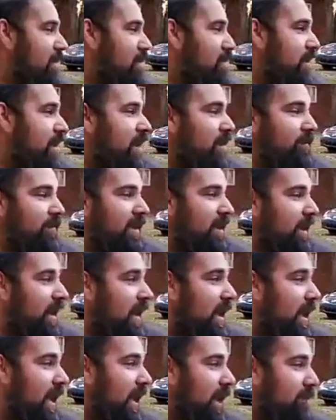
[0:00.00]
problem that
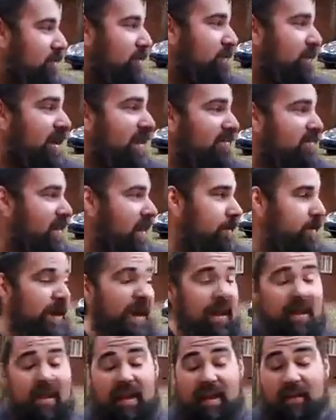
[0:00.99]
I have with my family,
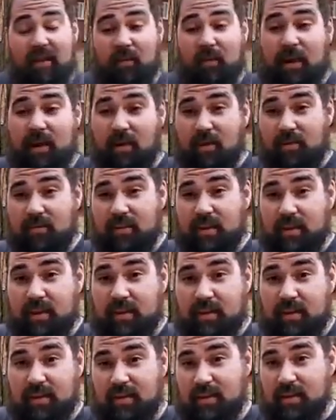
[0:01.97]
I like a rare
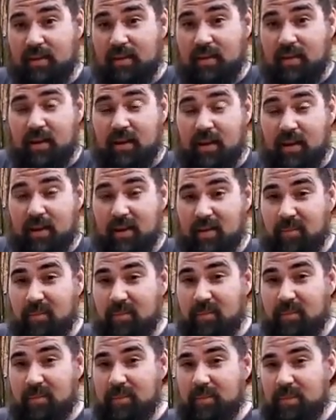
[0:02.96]
steak,
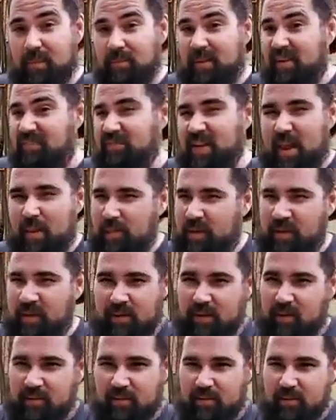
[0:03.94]
but my family
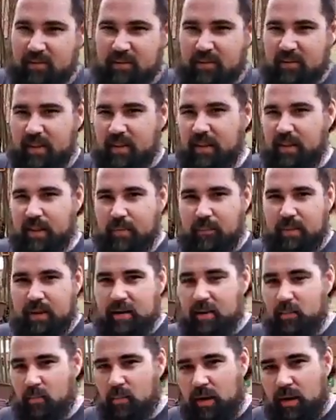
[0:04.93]
doesn't. They like
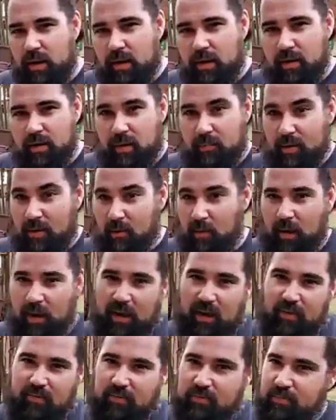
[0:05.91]
medium rare, and my
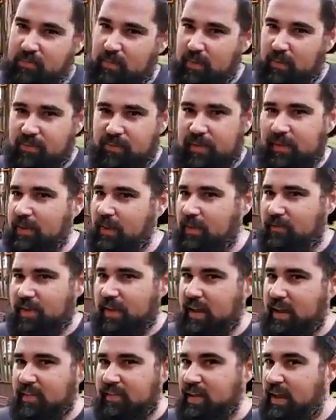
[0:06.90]
wife, if it
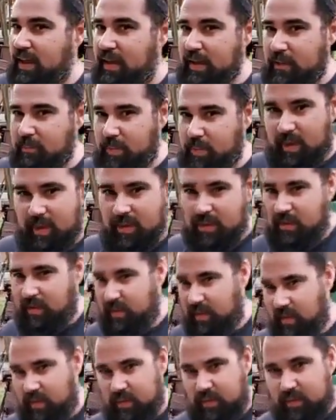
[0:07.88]
has any pink in it,